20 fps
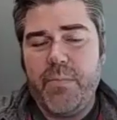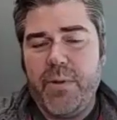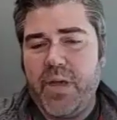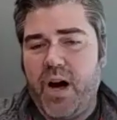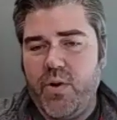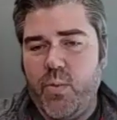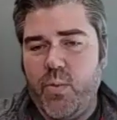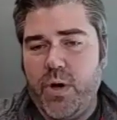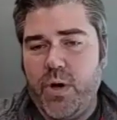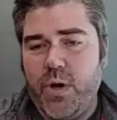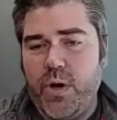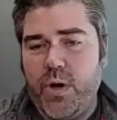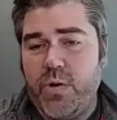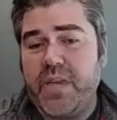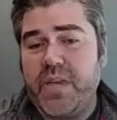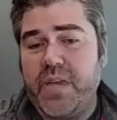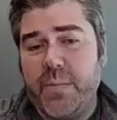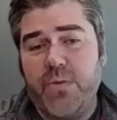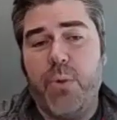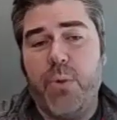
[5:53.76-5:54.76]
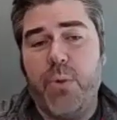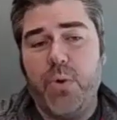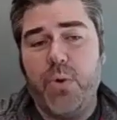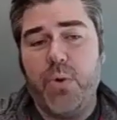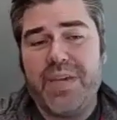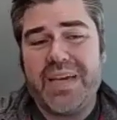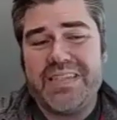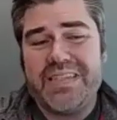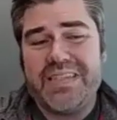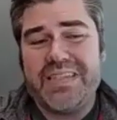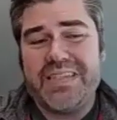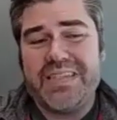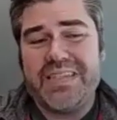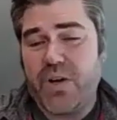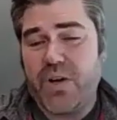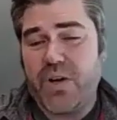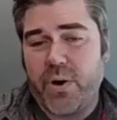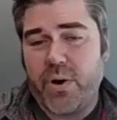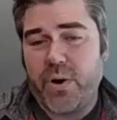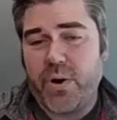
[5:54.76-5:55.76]
Not only that, but
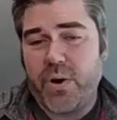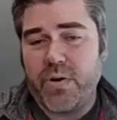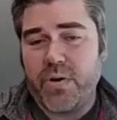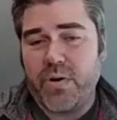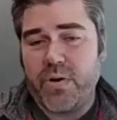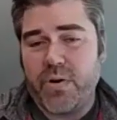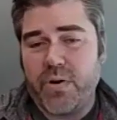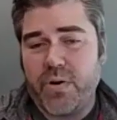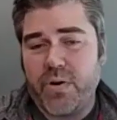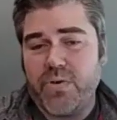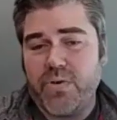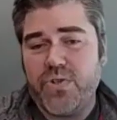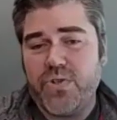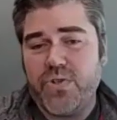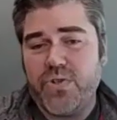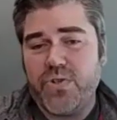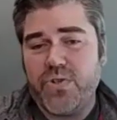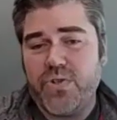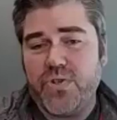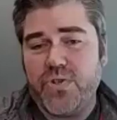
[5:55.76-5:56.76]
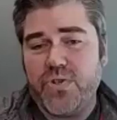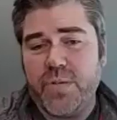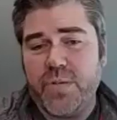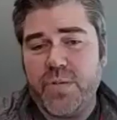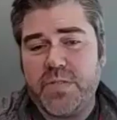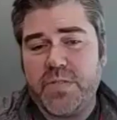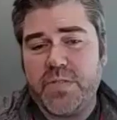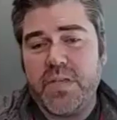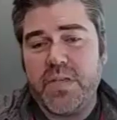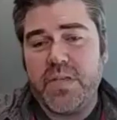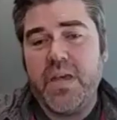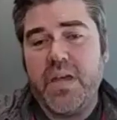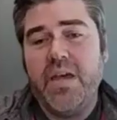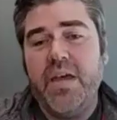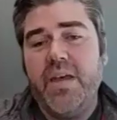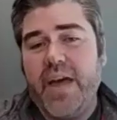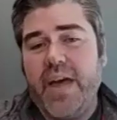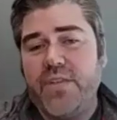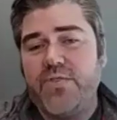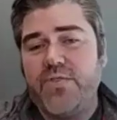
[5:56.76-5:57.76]
building on what you're saying about the
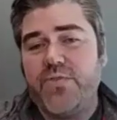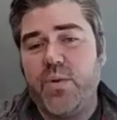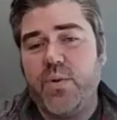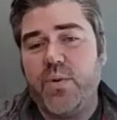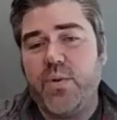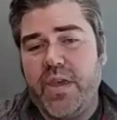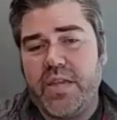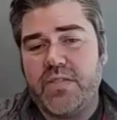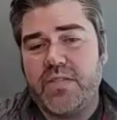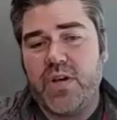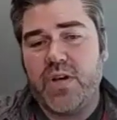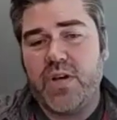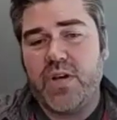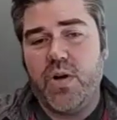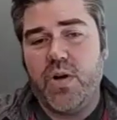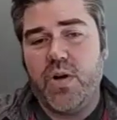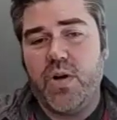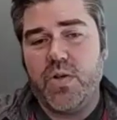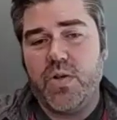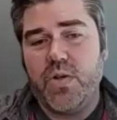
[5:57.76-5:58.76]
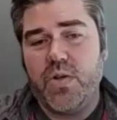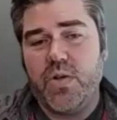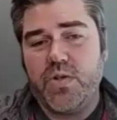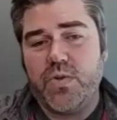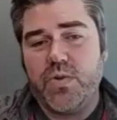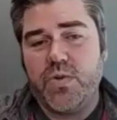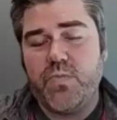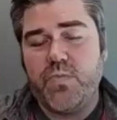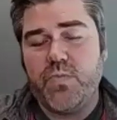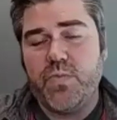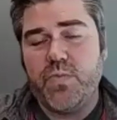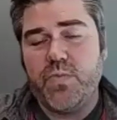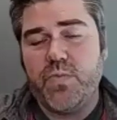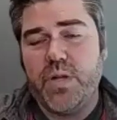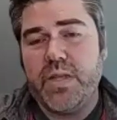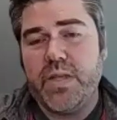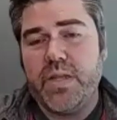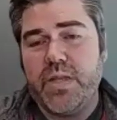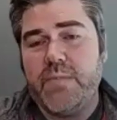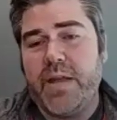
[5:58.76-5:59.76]
multi-stakeholder partnerships, that's really
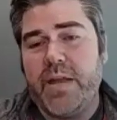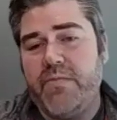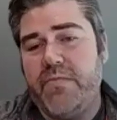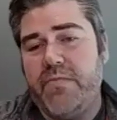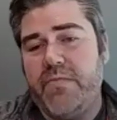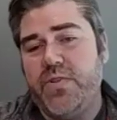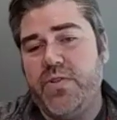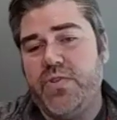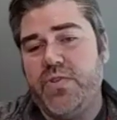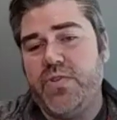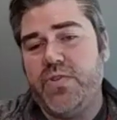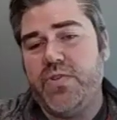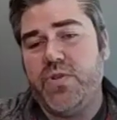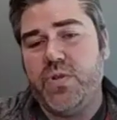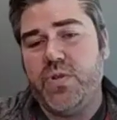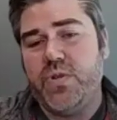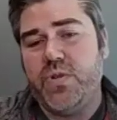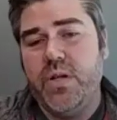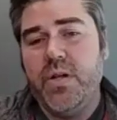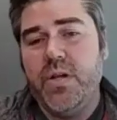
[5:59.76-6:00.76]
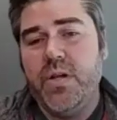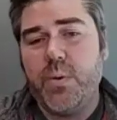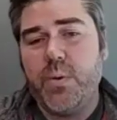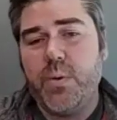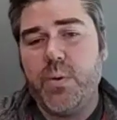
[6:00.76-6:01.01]
where I think it's also really